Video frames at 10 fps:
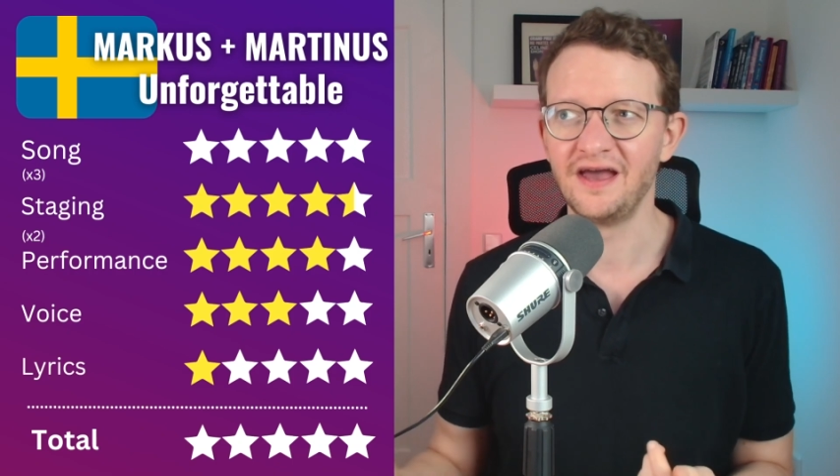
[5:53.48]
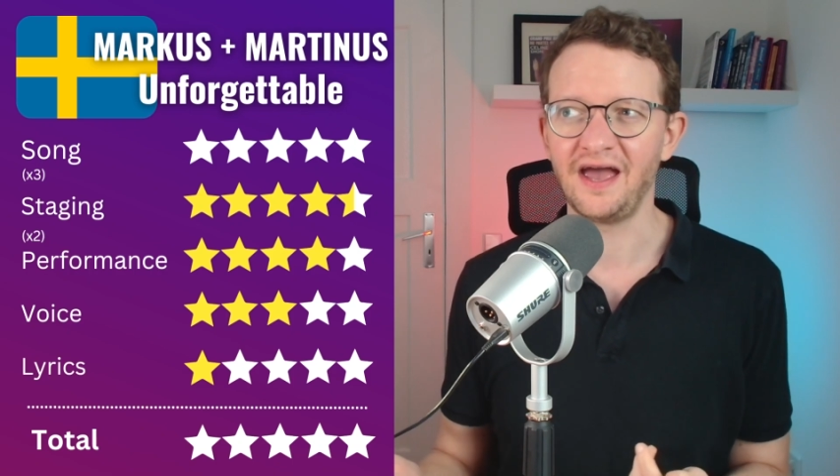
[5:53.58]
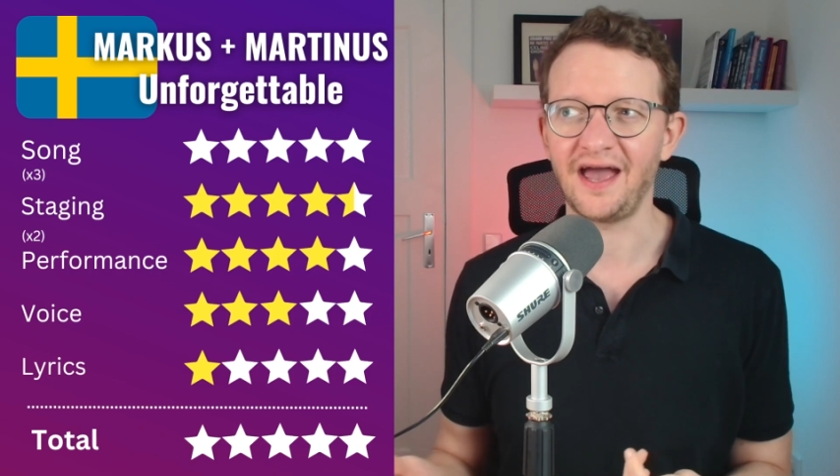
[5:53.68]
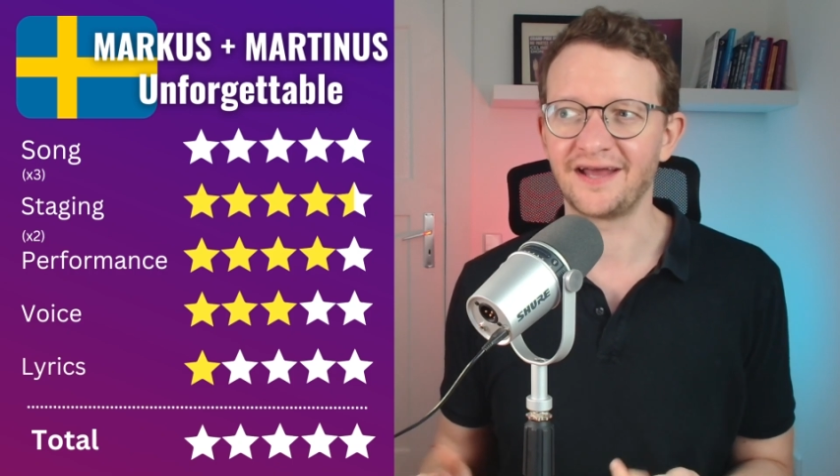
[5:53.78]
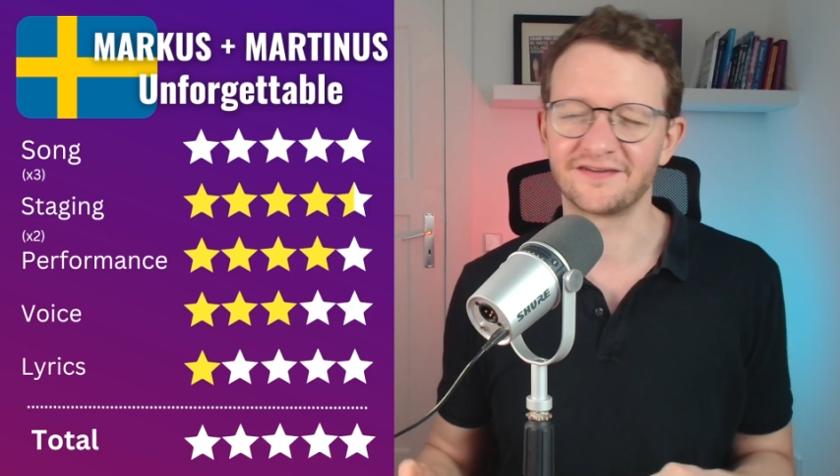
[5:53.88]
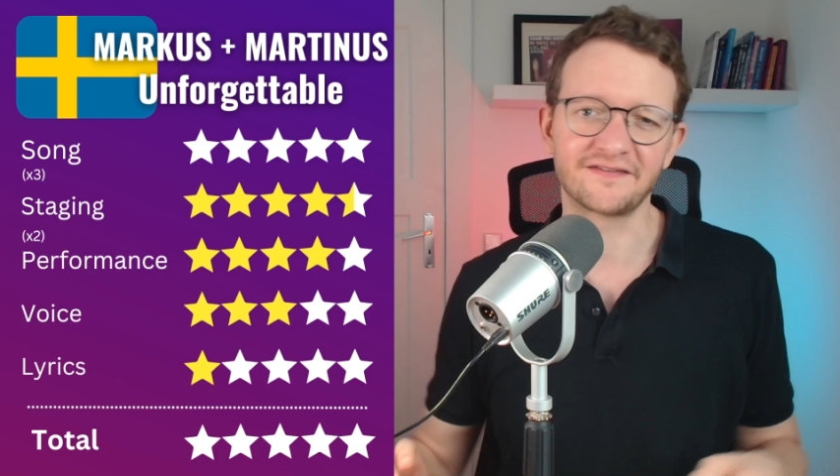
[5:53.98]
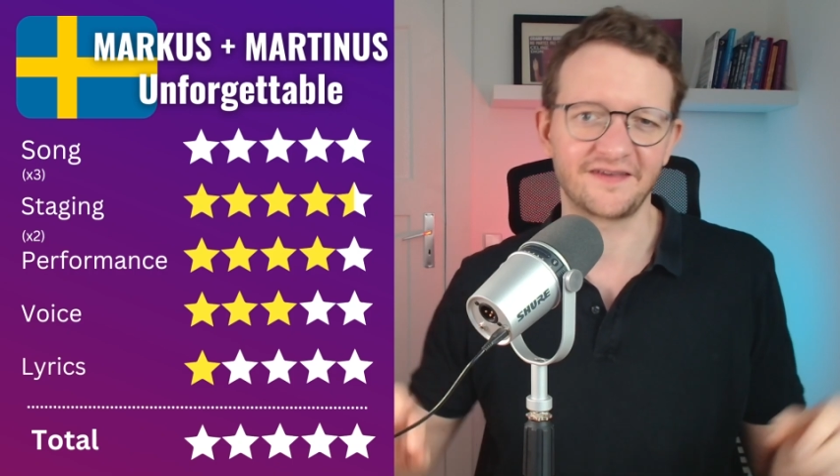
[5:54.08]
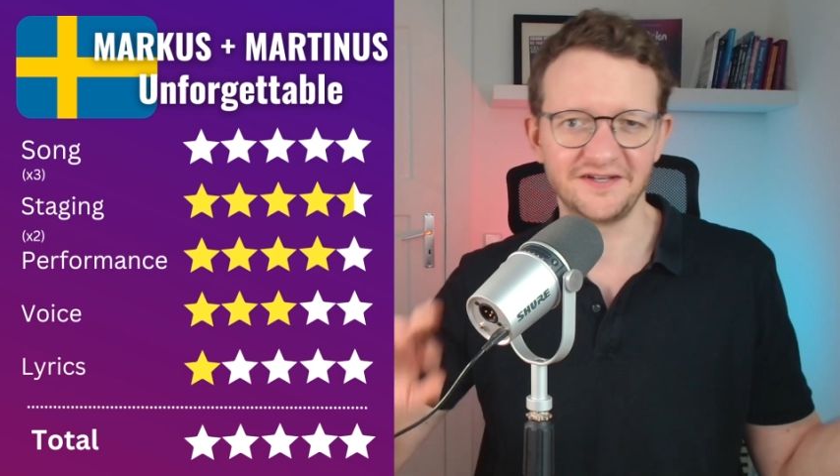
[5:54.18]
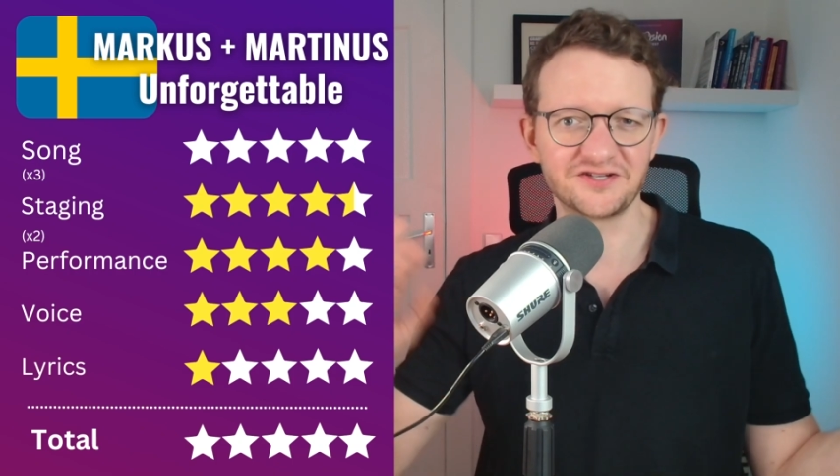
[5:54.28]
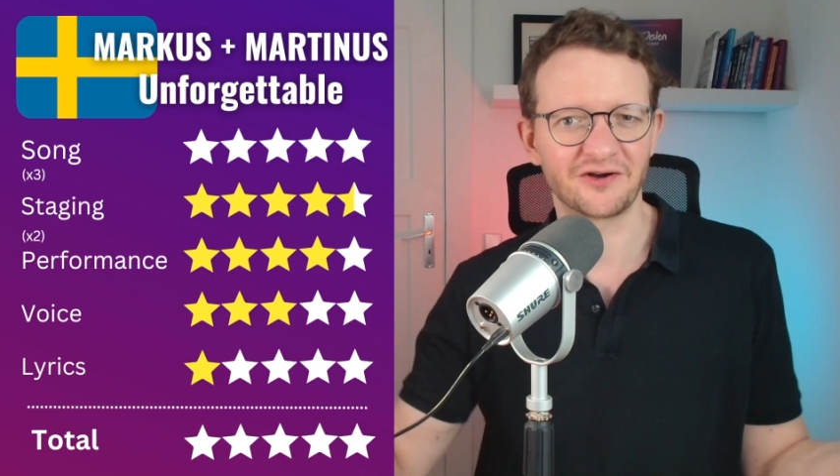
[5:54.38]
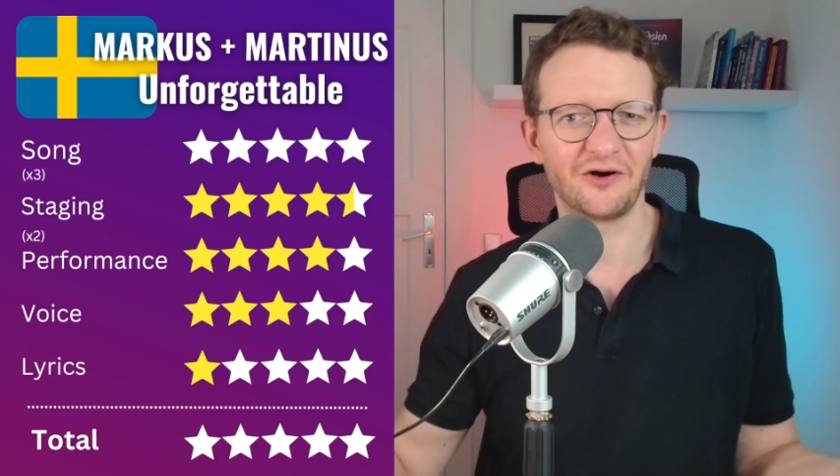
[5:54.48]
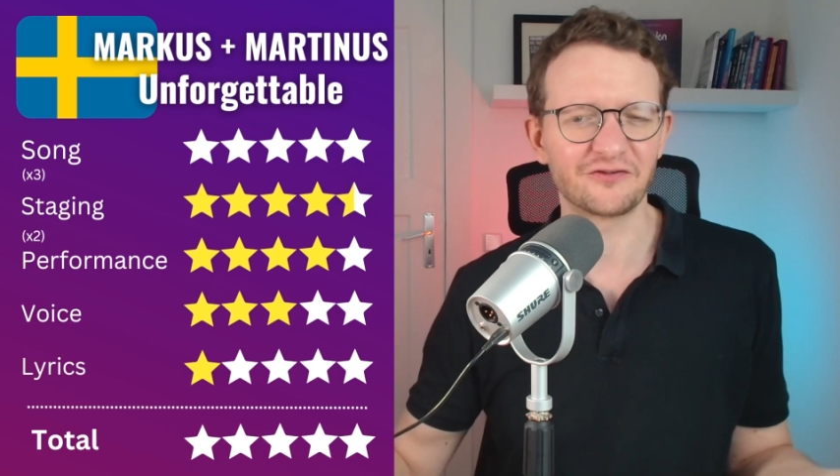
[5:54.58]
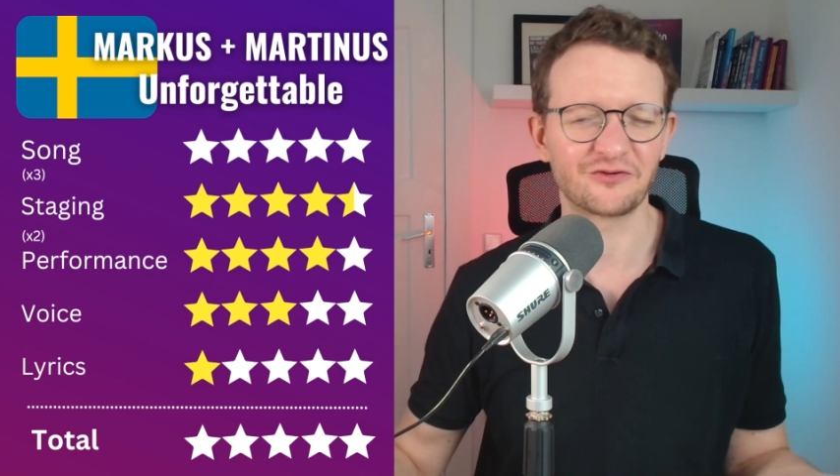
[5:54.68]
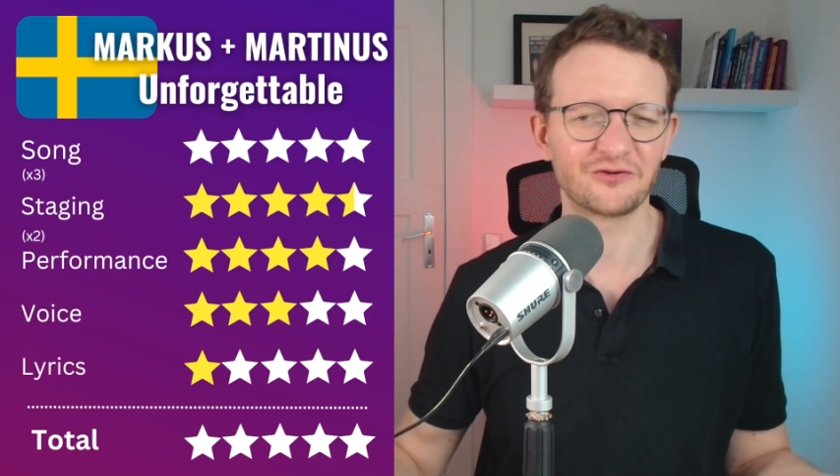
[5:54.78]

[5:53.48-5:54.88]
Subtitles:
And the staging also